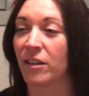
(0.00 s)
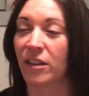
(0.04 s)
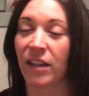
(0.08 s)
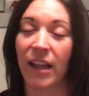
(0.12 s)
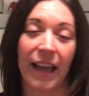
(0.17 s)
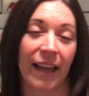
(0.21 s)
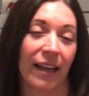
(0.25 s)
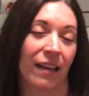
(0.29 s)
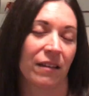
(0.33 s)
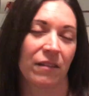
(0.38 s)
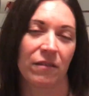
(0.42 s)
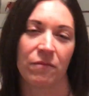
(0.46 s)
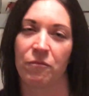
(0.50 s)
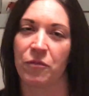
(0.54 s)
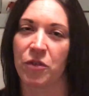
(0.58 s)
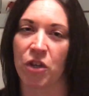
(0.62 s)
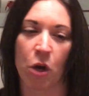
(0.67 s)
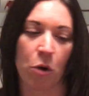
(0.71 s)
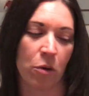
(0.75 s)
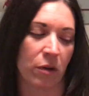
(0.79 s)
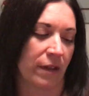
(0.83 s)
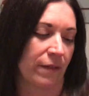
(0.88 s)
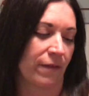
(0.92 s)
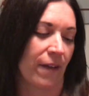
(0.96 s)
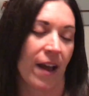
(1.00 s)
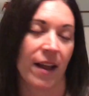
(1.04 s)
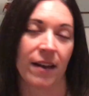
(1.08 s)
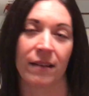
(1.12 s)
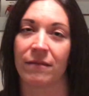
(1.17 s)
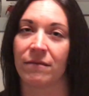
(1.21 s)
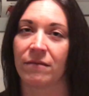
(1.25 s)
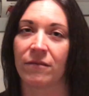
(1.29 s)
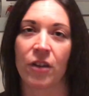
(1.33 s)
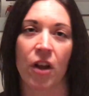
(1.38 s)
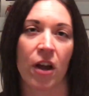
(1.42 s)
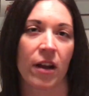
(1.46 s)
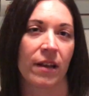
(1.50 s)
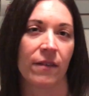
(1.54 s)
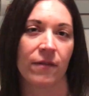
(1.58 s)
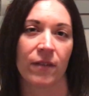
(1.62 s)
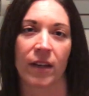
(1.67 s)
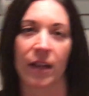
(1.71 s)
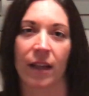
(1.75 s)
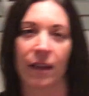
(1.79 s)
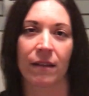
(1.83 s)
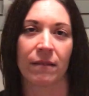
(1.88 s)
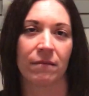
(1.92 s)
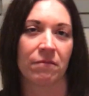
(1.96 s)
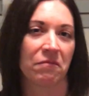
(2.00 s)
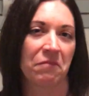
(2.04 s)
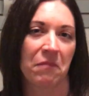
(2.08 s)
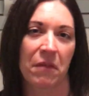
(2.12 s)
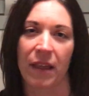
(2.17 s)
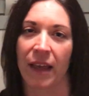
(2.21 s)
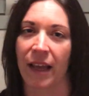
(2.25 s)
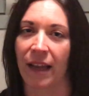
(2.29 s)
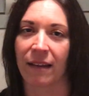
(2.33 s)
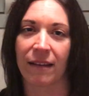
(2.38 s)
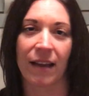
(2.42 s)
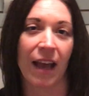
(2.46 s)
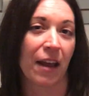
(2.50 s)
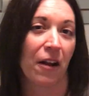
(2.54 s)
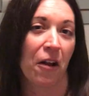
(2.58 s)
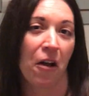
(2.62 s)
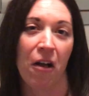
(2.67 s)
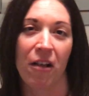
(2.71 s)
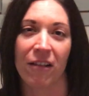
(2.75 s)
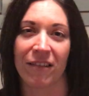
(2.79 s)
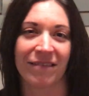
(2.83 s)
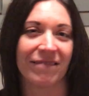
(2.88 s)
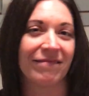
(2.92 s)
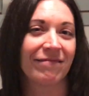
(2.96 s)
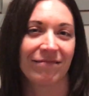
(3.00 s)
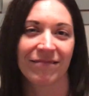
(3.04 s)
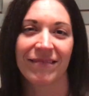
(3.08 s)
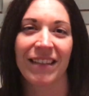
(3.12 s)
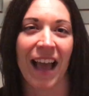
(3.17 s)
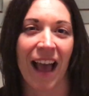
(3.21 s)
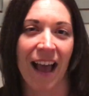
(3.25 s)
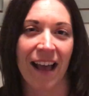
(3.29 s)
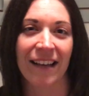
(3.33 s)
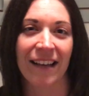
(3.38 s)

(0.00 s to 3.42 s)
Like, totally fine. Not even a thing at all. Yeah.